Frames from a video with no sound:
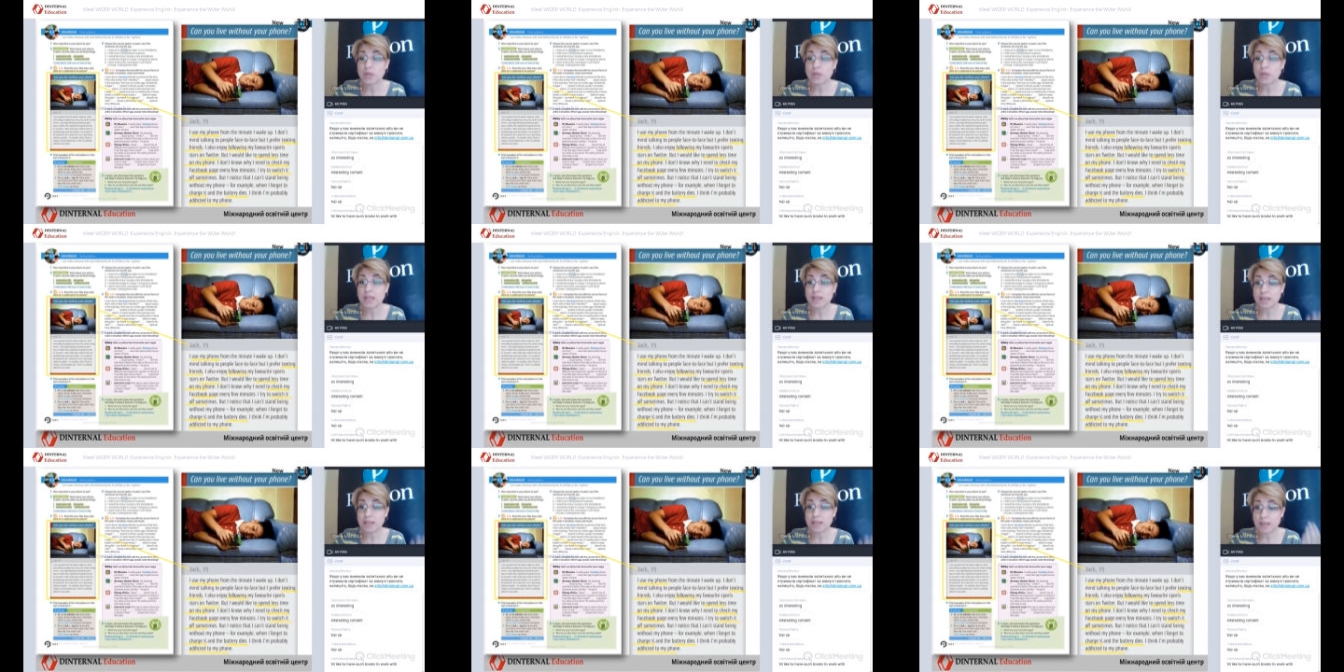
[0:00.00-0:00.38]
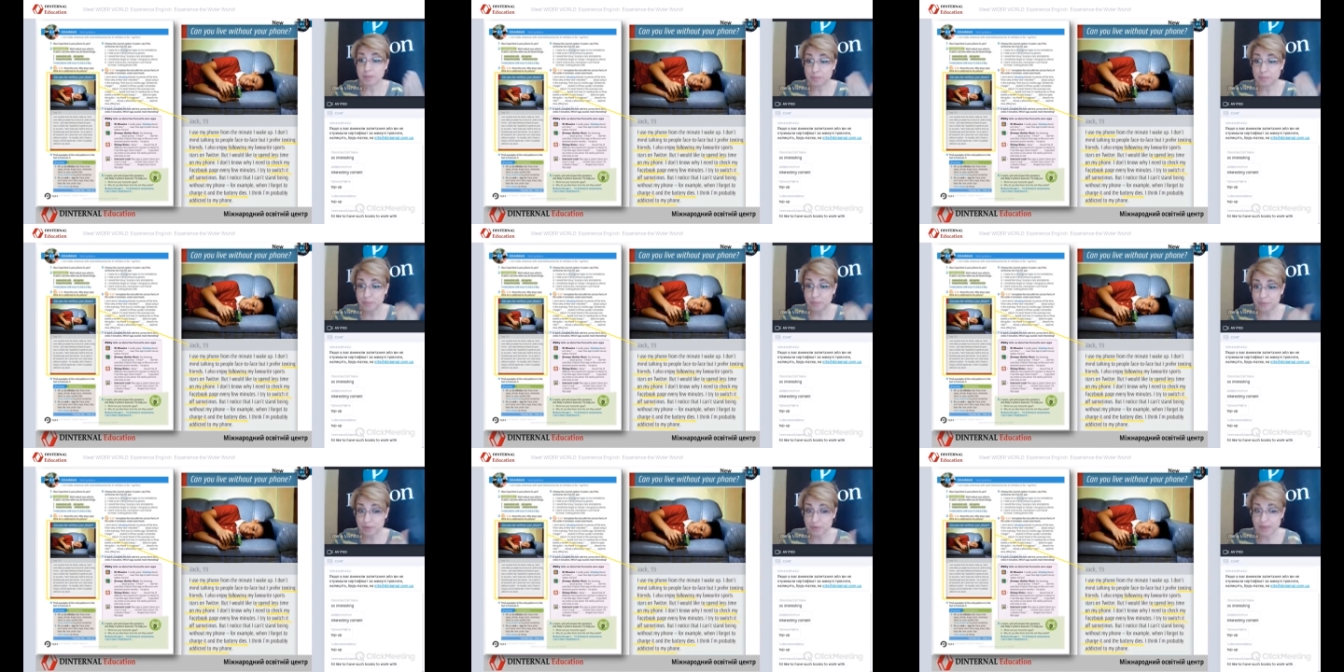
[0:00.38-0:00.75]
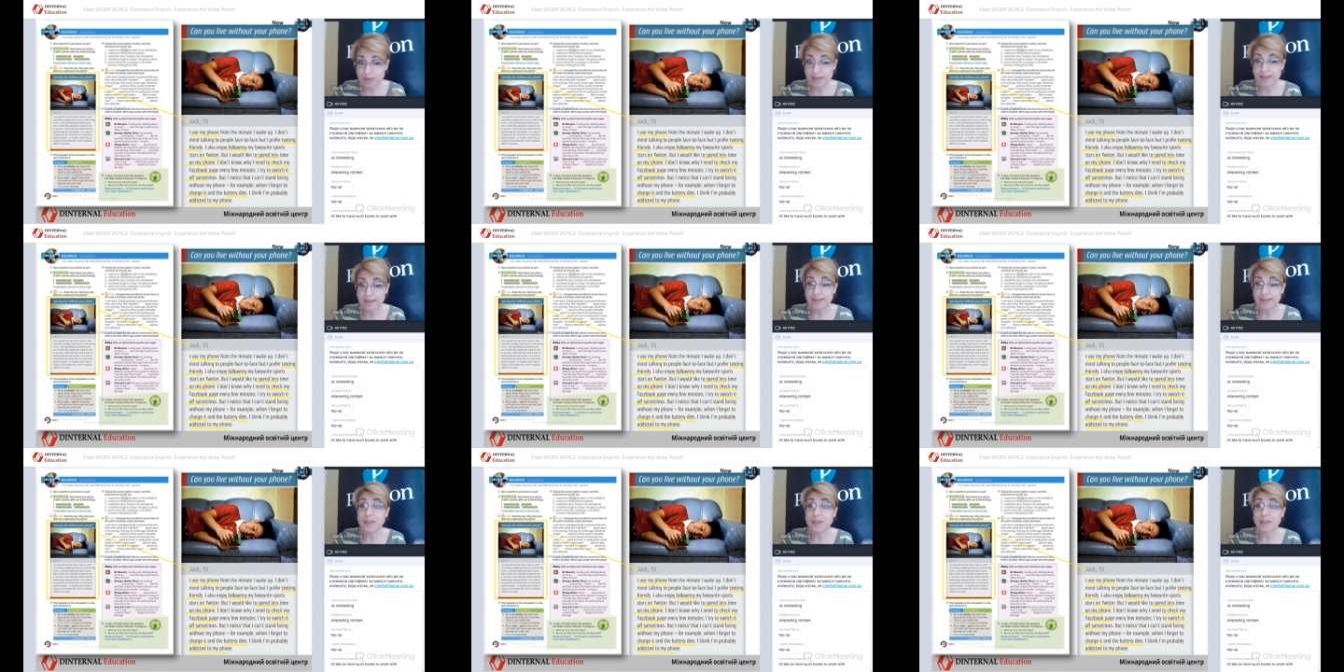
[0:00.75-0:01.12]
We keep
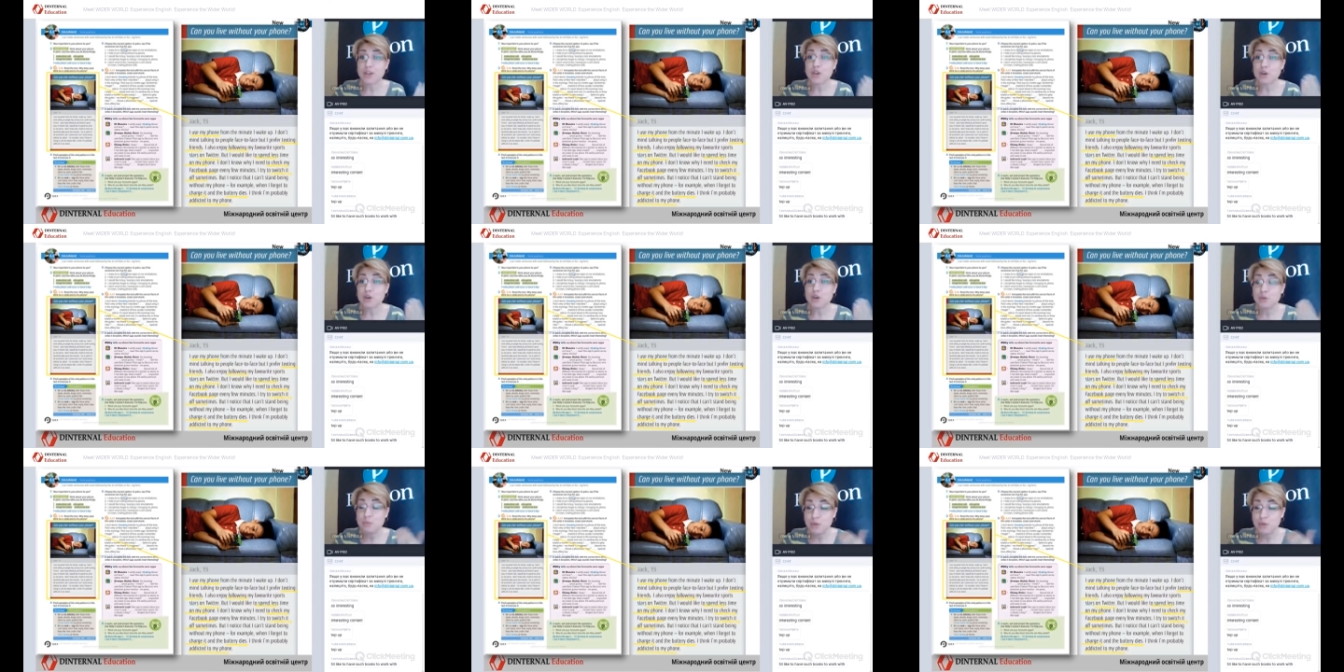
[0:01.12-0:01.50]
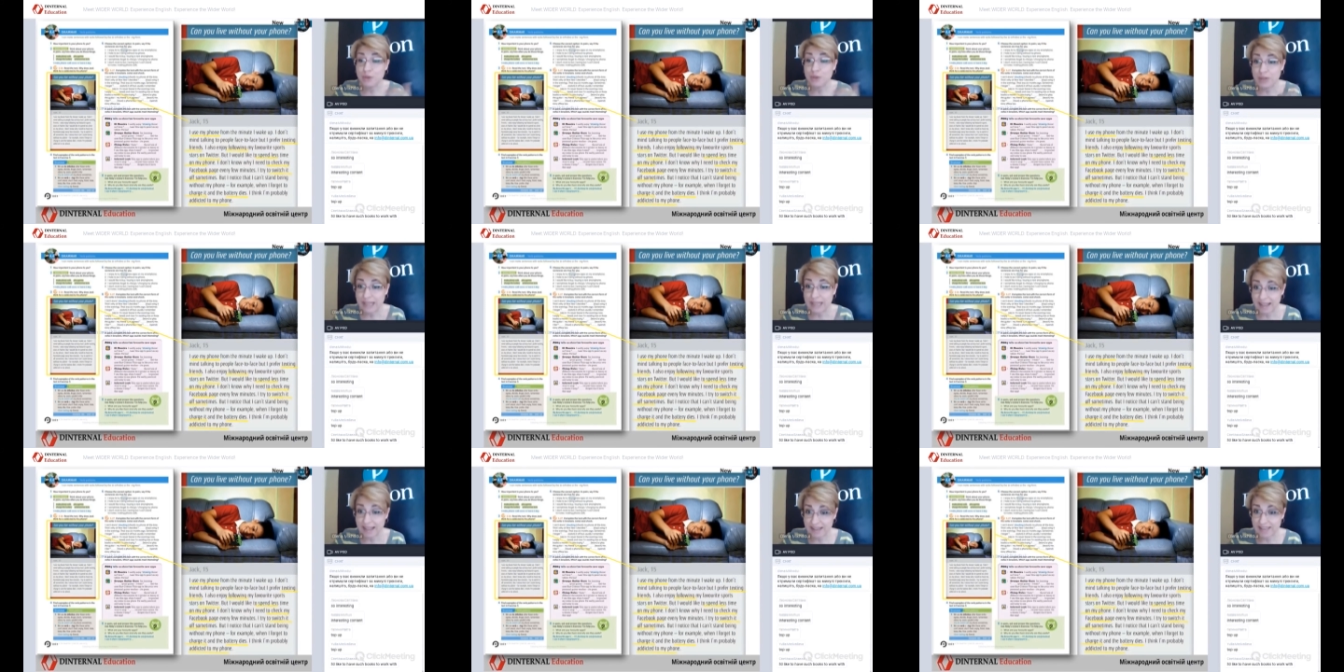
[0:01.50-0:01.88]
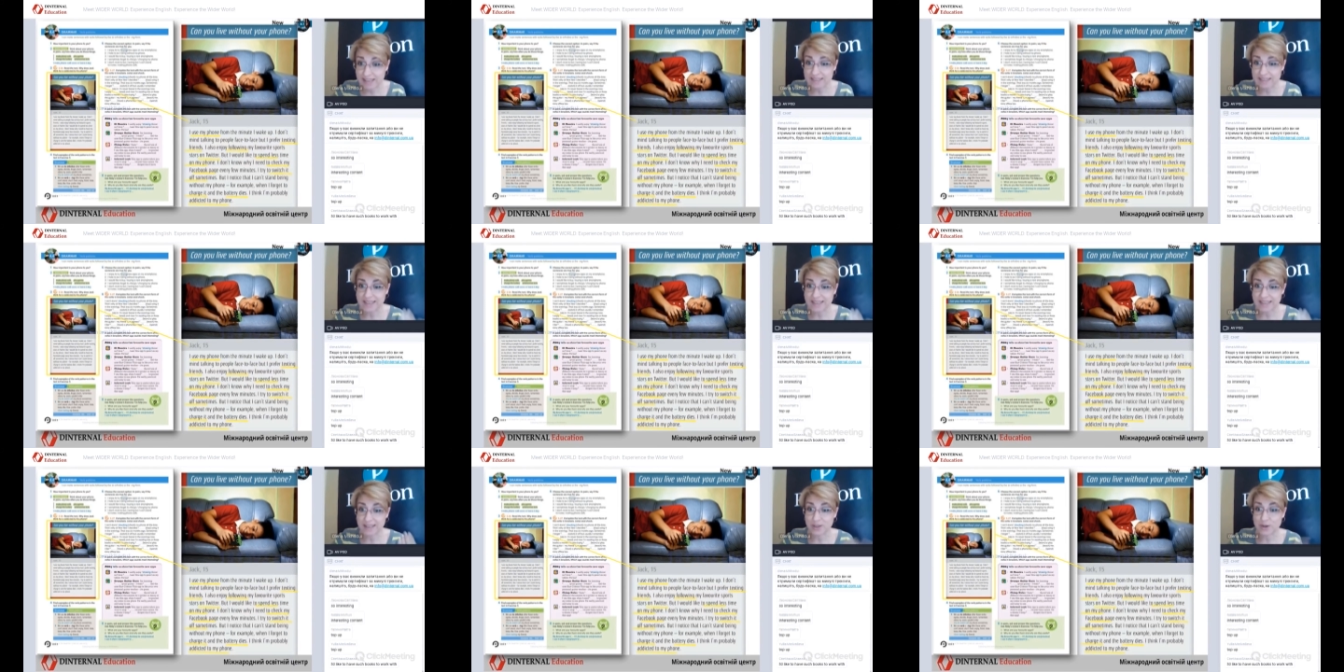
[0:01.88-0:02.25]
like
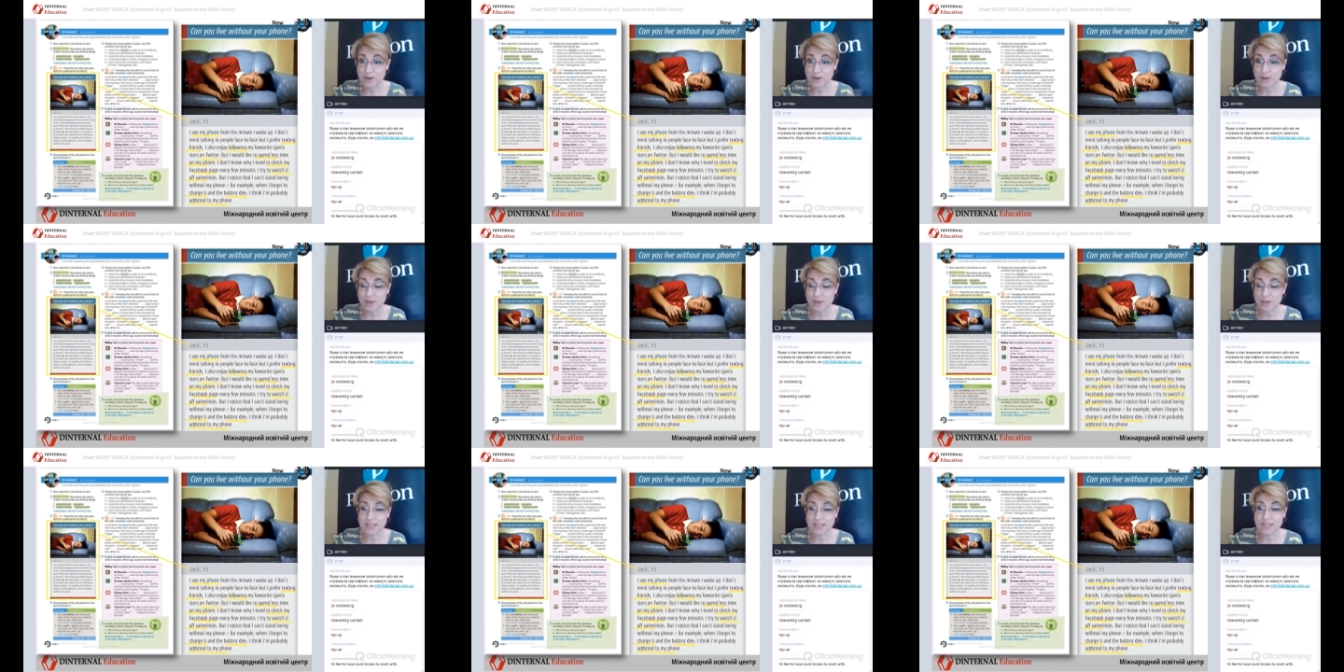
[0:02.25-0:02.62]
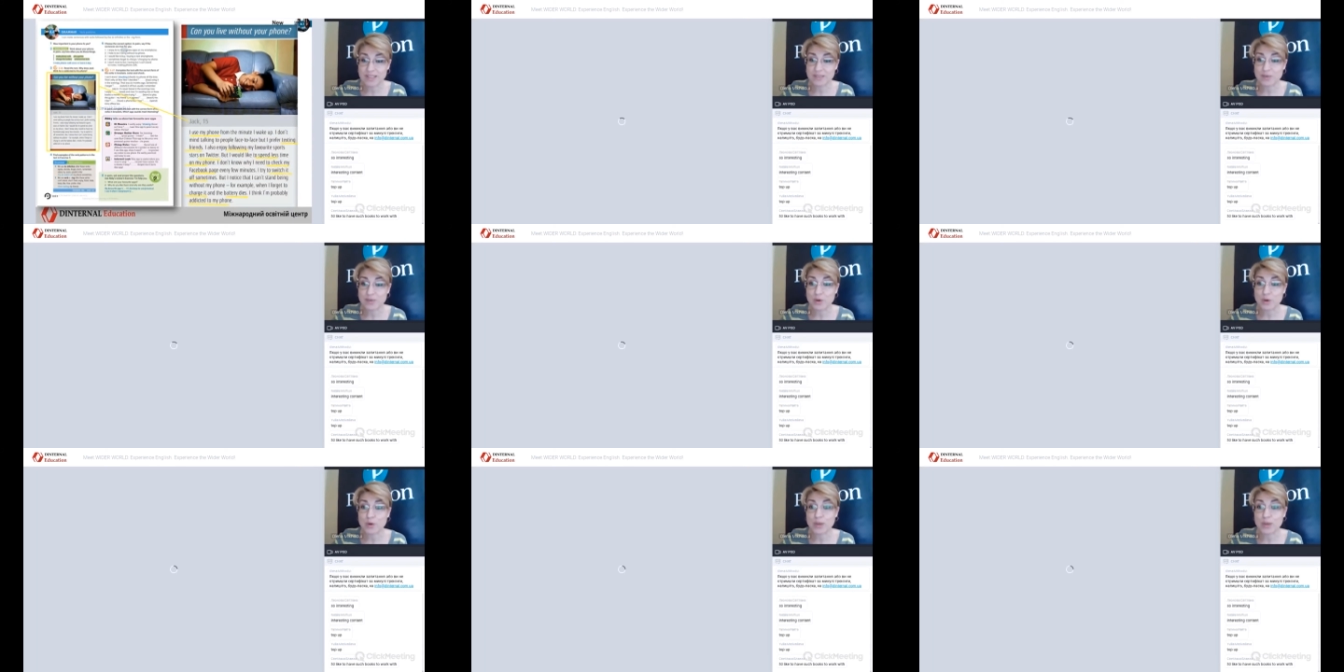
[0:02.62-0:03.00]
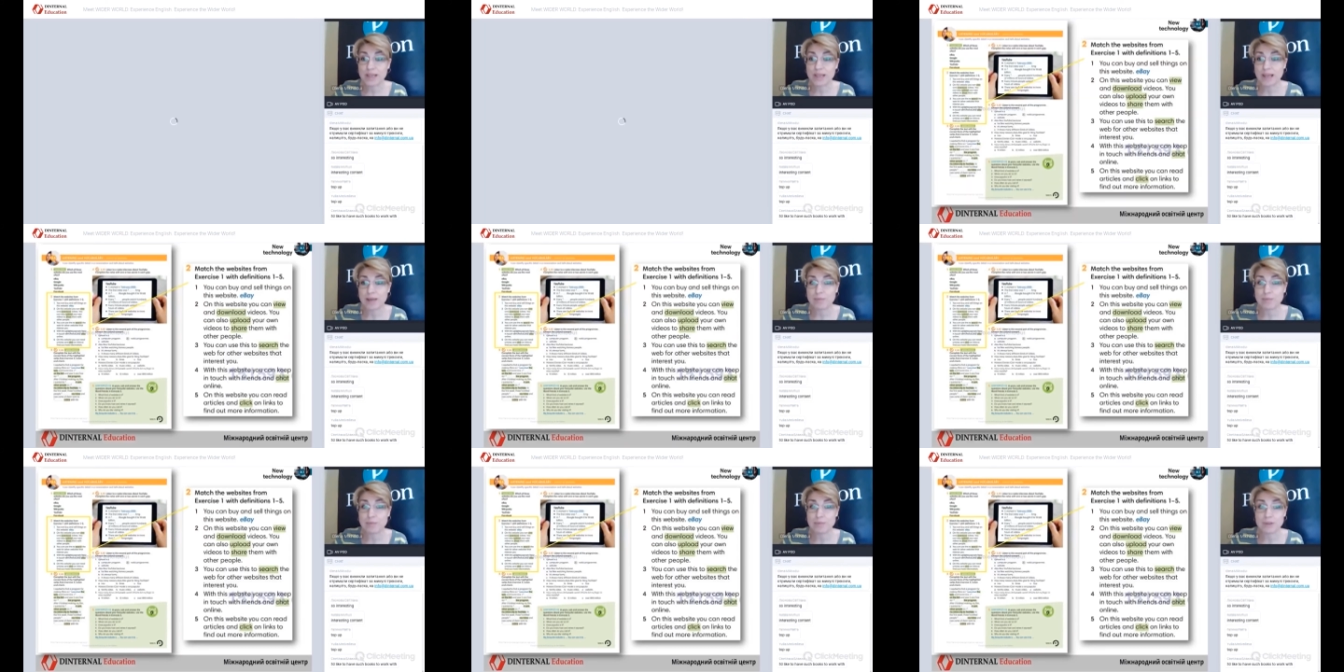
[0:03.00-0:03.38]
accumulating all this
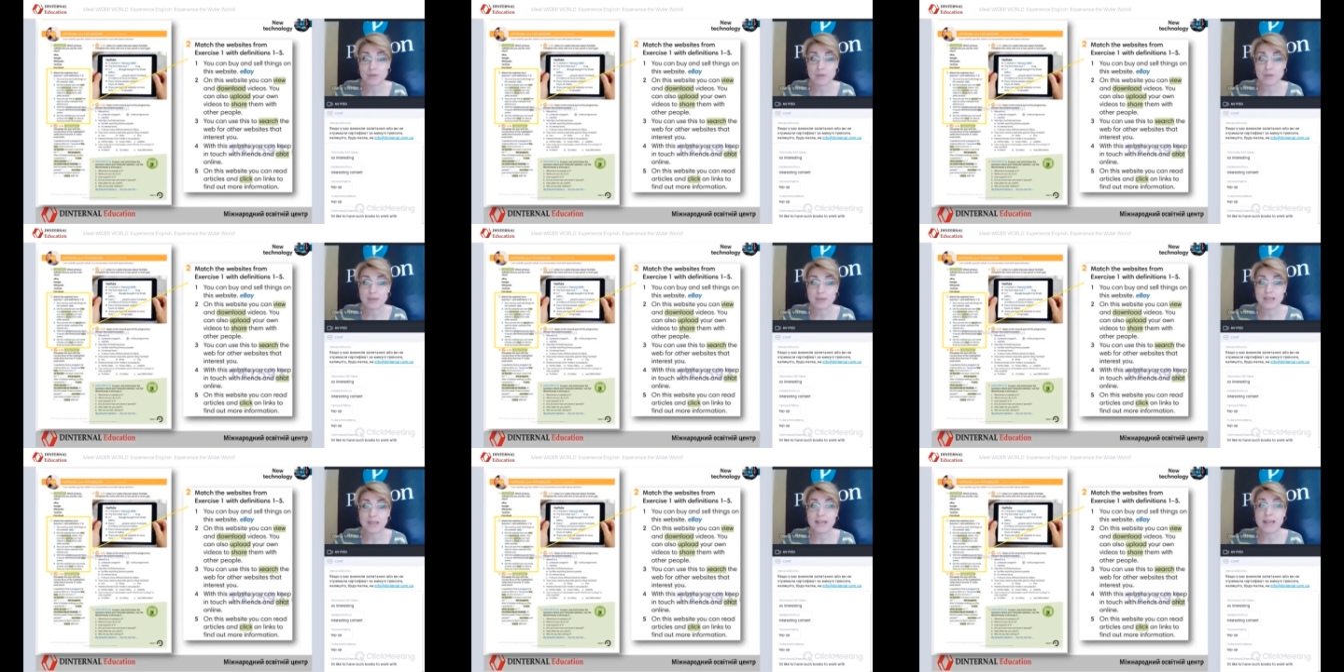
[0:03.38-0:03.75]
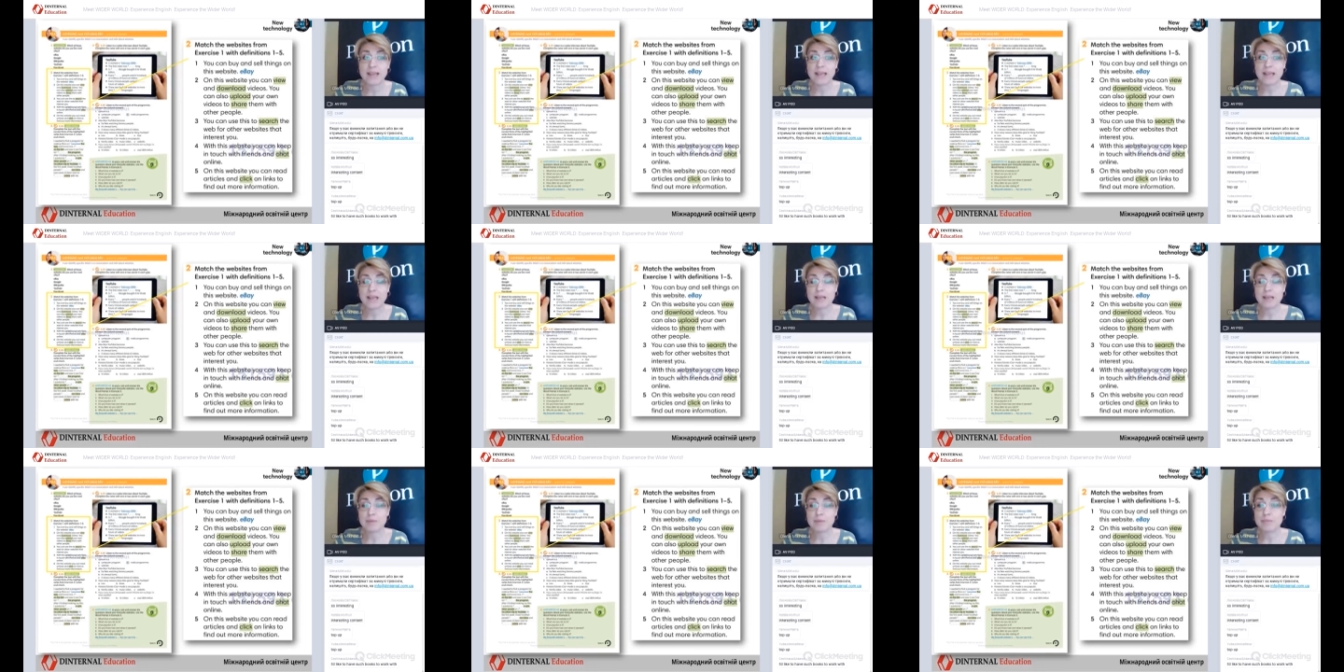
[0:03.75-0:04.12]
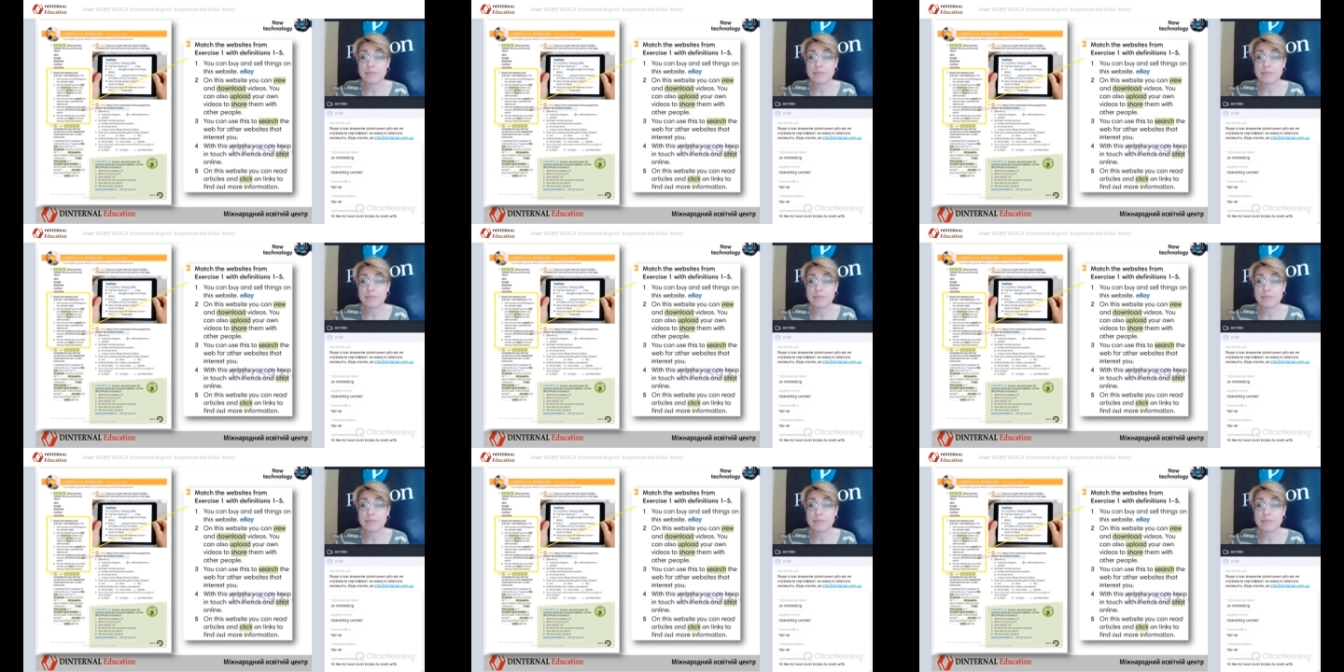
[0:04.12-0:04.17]
vocabulary